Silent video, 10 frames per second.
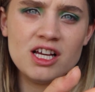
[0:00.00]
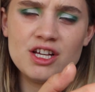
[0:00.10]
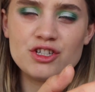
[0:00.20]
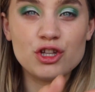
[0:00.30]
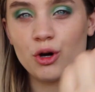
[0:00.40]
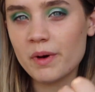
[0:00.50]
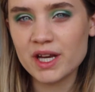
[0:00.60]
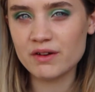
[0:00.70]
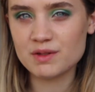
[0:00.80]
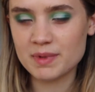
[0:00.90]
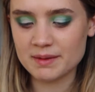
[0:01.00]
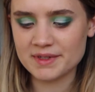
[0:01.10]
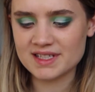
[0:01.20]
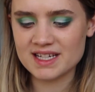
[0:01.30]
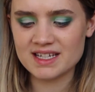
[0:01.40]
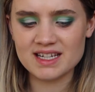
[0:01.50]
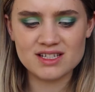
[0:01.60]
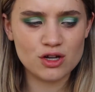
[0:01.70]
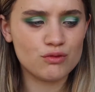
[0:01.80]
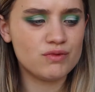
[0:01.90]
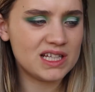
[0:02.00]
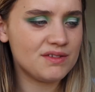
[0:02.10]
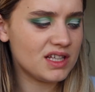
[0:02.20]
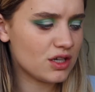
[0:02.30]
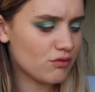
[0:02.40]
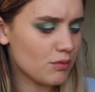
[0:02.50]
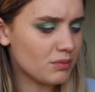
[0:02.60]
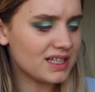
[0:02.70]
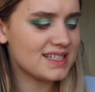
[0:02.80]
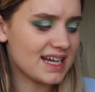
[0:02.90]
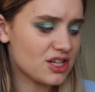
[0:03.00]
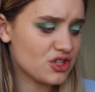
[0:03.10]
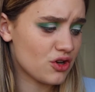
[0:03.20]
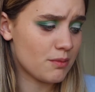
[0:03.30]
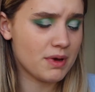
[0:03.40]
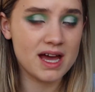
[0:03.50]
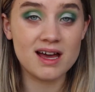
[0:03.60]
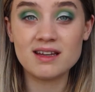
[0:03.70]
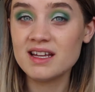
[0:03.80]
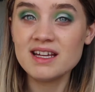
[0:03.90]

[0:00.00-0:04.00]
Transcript: It's nowhere near as pigmented, and it's got a really, really crumbly texture compared.